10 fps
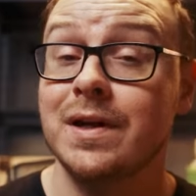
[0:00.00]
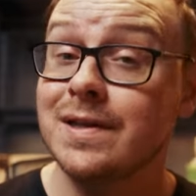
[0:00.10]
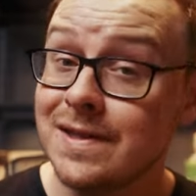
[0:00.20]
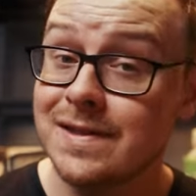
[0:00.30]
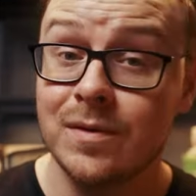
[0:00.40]
but
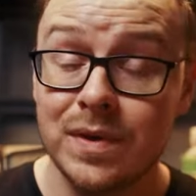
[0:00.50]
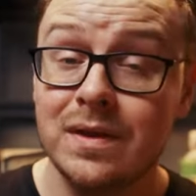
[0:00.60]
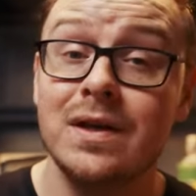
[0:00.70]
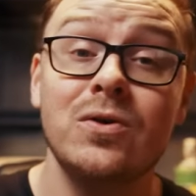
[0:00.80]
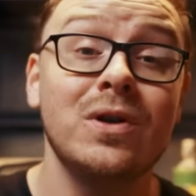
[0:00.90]
is it something
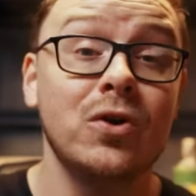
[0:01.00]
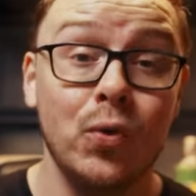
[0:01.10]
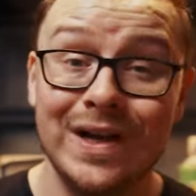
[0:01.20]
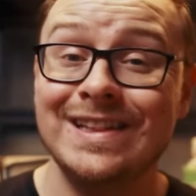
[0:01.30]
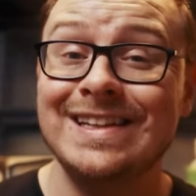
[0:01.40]
that you can
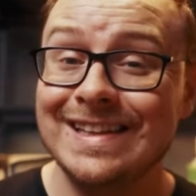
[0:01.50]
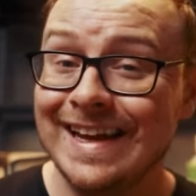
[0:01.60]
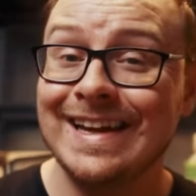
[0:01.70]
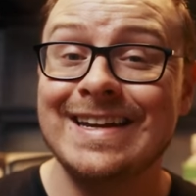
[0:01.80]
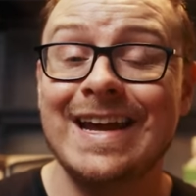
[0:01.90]
quickly
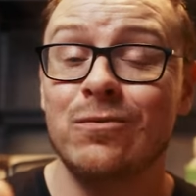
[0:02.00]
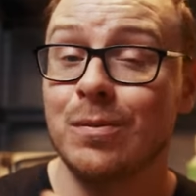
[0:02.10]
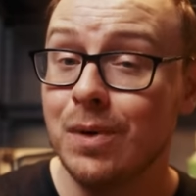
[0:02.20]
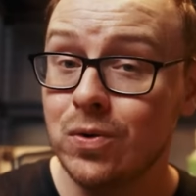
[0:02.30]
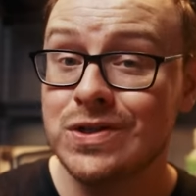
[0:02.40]
land a
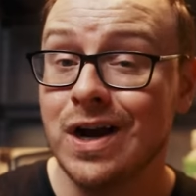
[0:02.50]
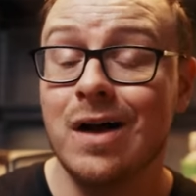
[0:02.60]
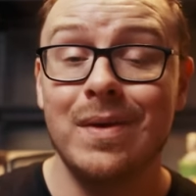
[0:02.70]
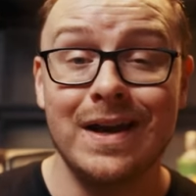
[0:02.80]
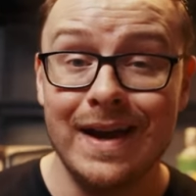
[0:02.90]
remote
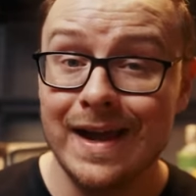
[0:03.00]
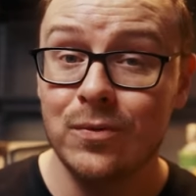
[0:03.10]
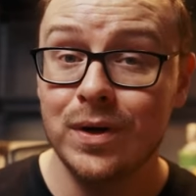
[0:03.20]
job at night